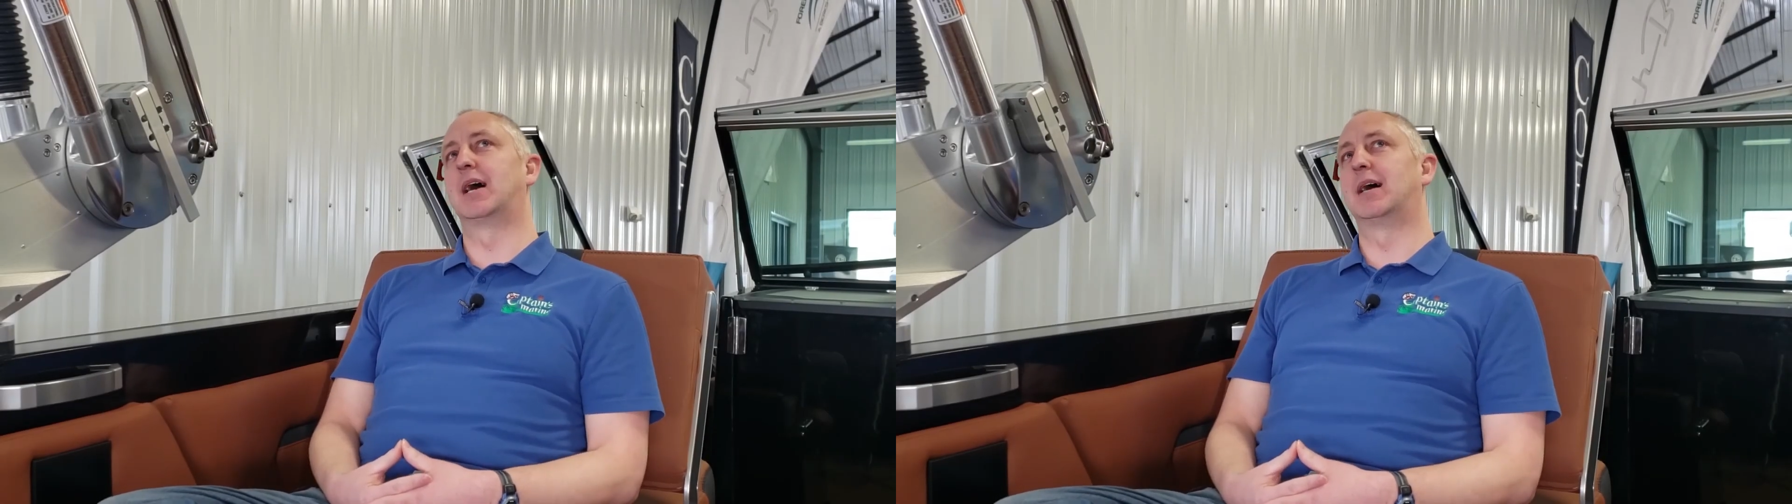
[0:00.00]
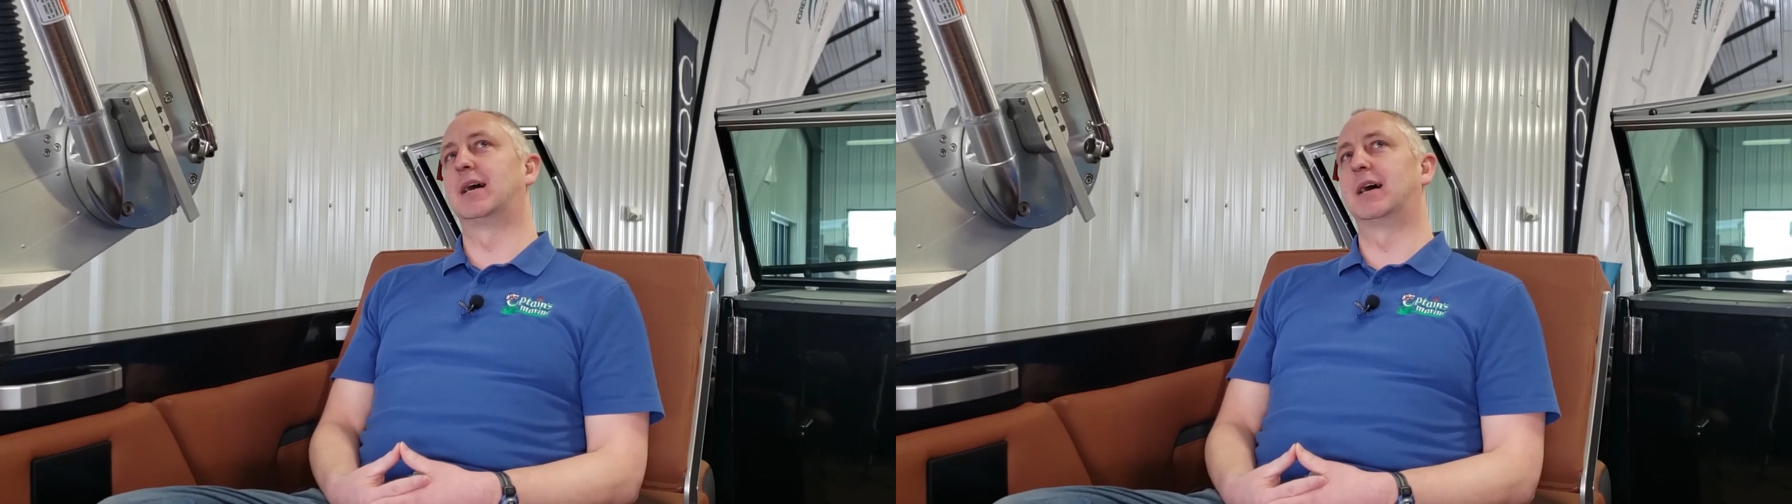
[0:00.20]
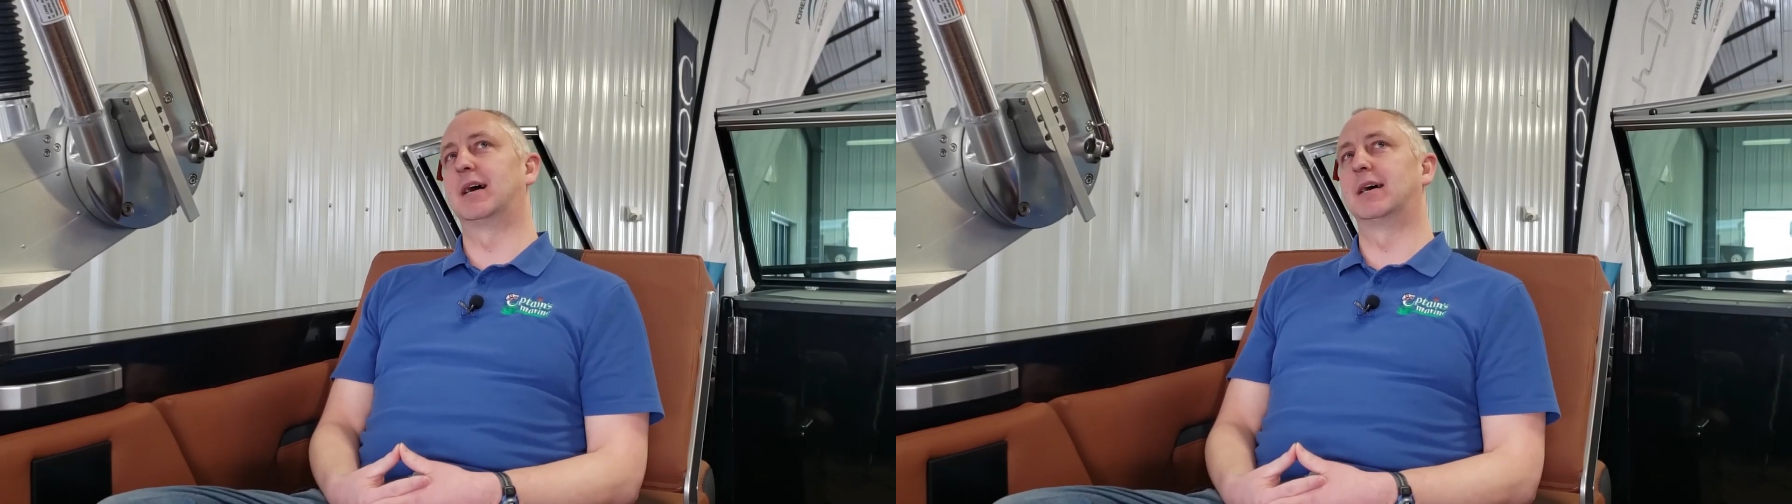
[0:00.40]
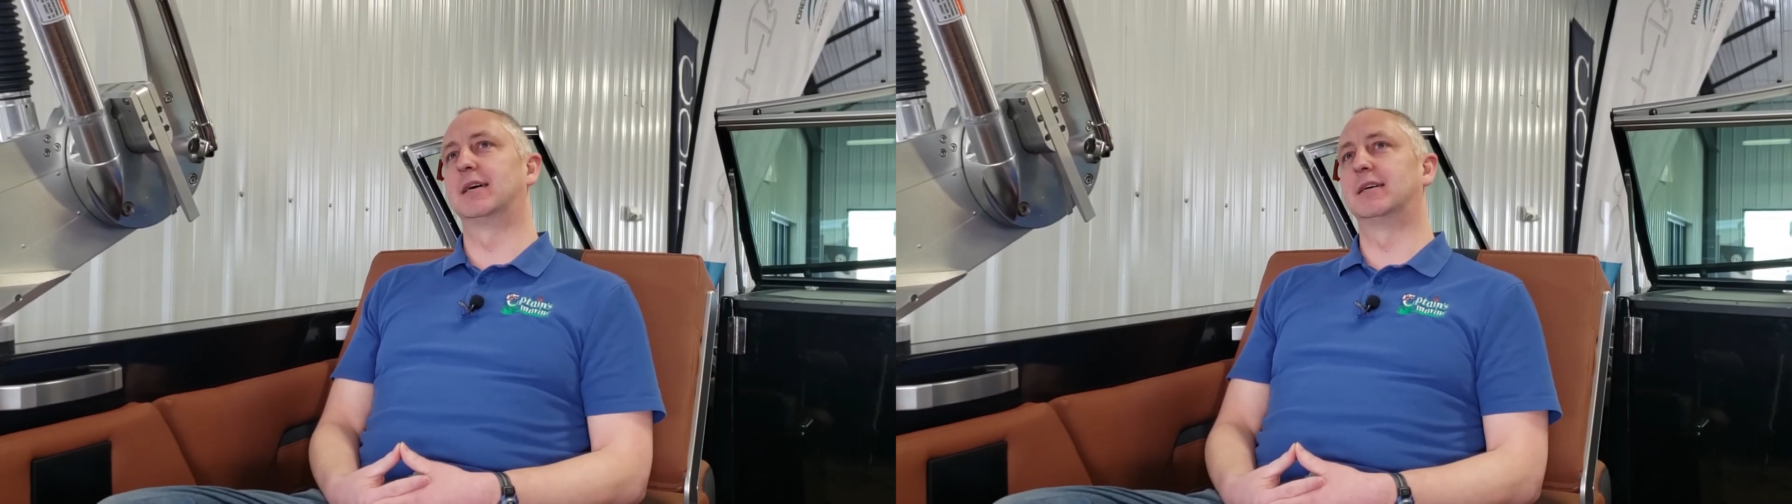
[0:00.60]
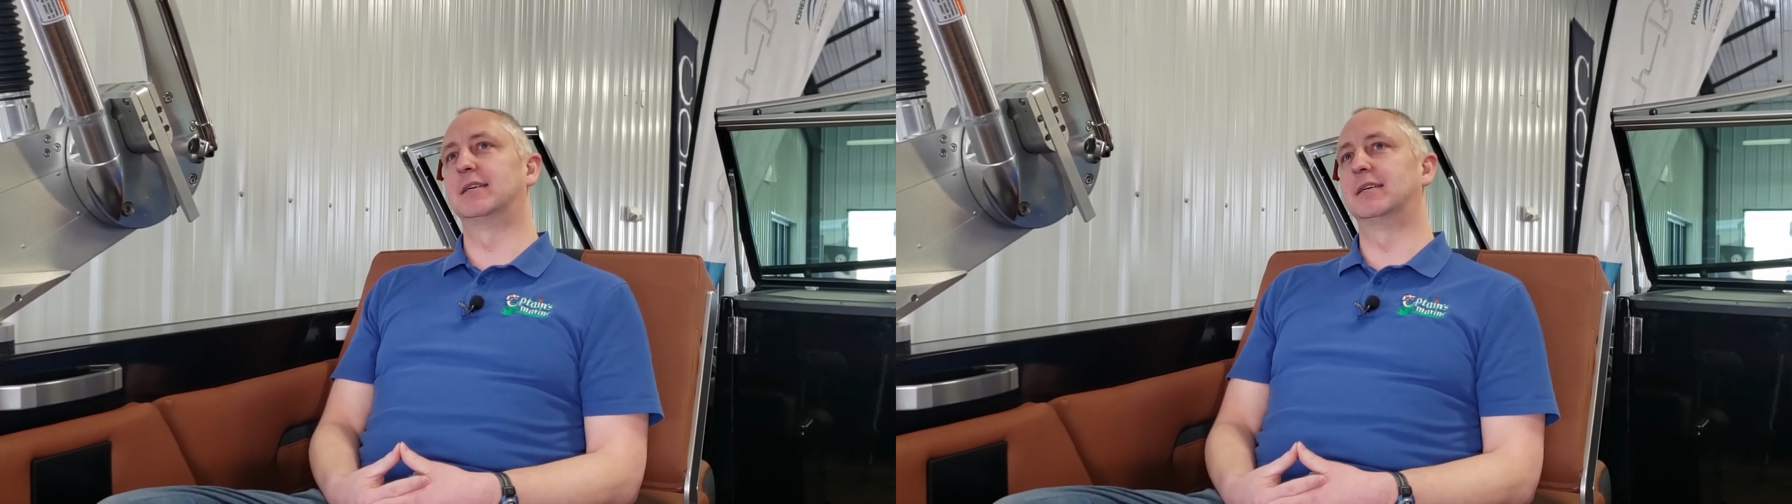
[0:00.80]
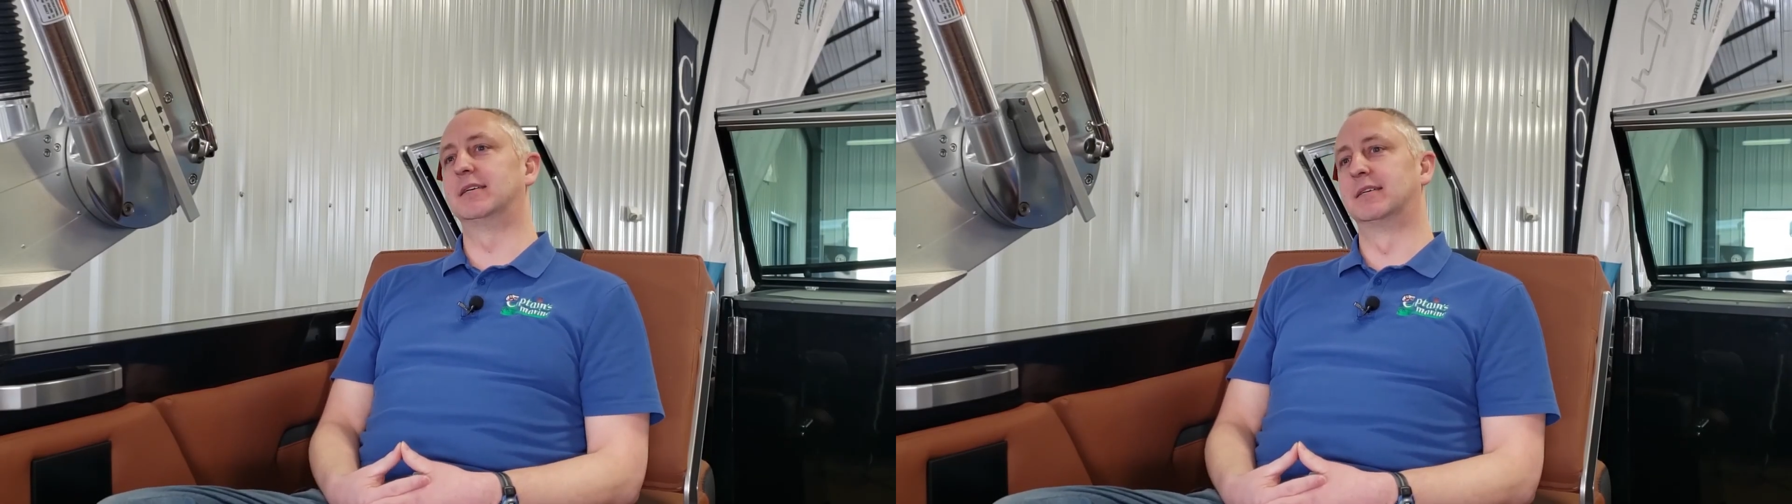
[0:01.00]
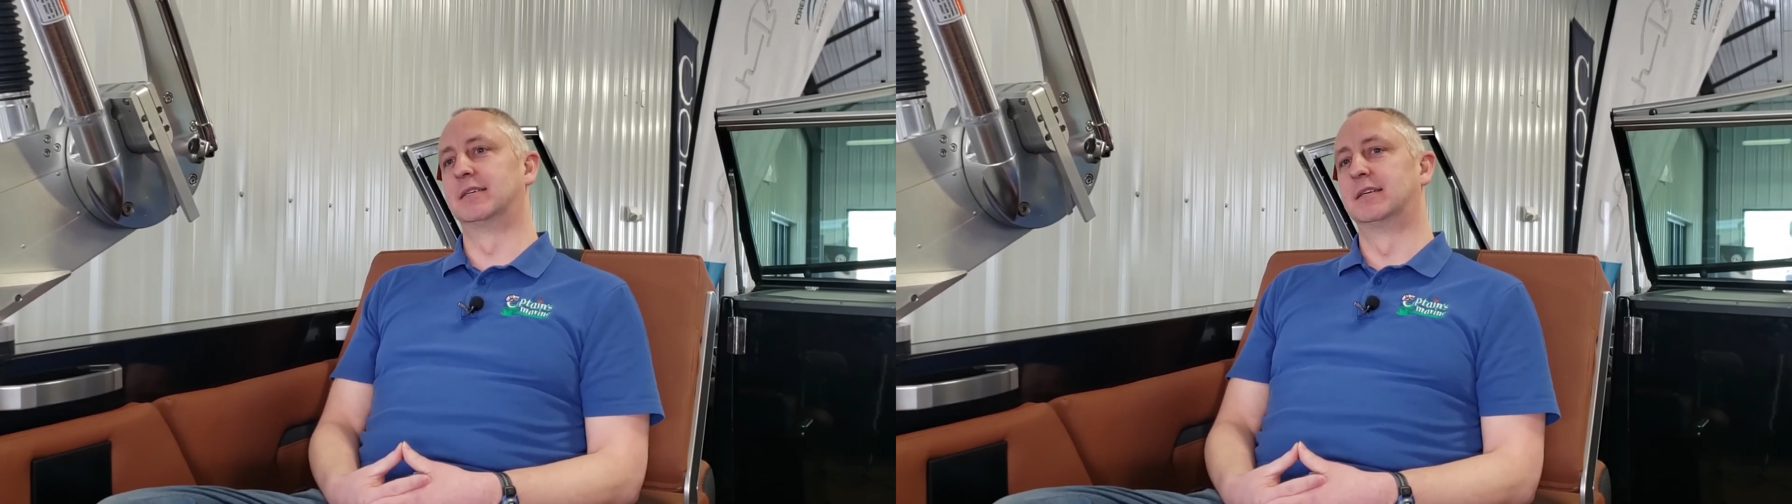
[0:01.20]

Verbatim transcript: I